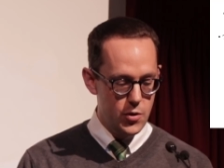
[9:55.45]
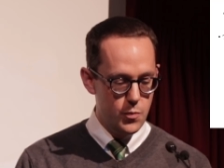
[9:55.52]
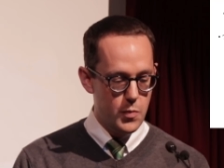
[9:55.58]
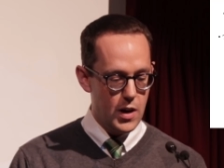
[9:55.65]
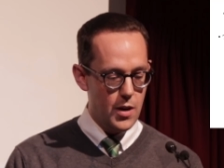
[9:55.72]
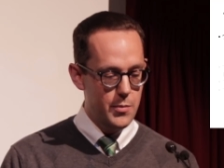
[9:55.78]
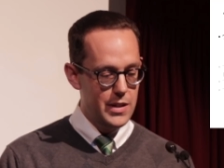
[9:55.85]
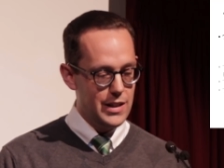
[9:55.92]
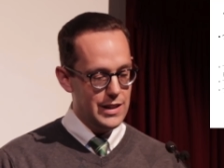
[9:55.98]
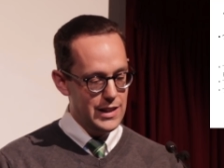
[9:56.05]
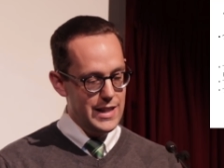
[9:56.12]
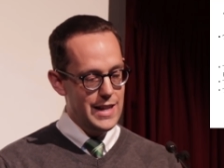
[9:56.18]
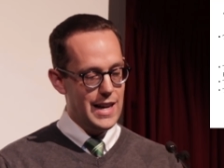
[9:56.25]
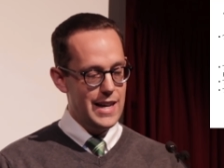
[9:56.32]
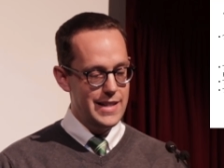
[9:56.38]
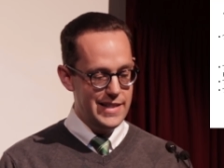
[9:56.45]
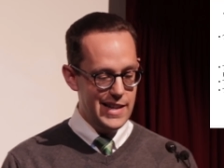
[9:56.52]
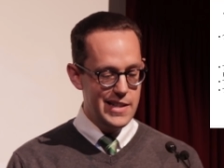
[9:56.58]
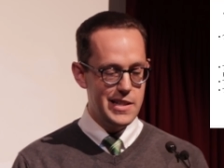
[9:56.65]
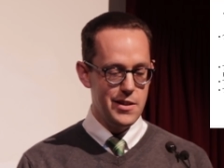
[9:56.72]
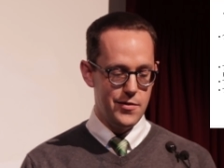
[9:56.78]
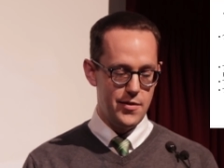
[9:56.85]
to publicly
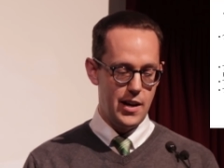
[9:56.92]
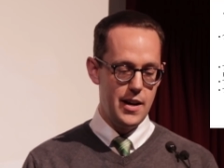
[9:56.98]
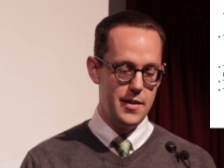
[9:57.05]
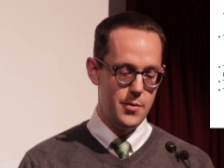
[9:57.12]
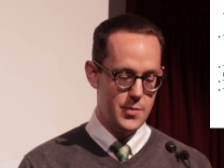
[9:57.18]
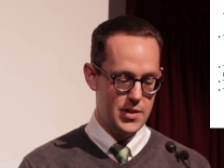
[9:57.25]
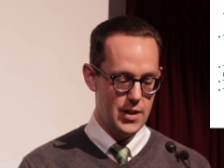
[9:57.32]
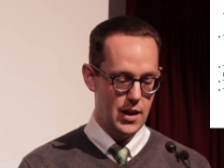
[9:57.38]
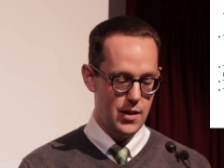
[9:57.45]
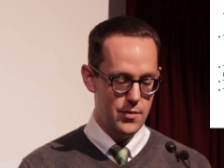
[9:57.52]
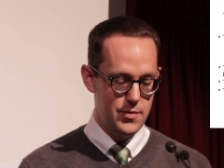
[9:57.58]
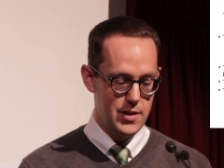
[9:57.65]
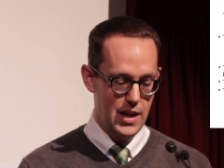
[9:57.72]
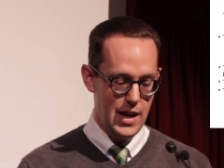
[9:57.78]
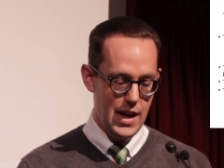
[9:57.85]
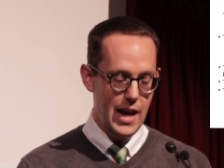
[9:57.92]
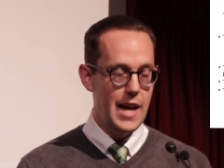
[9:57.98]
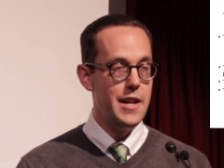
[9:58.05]
identify themselves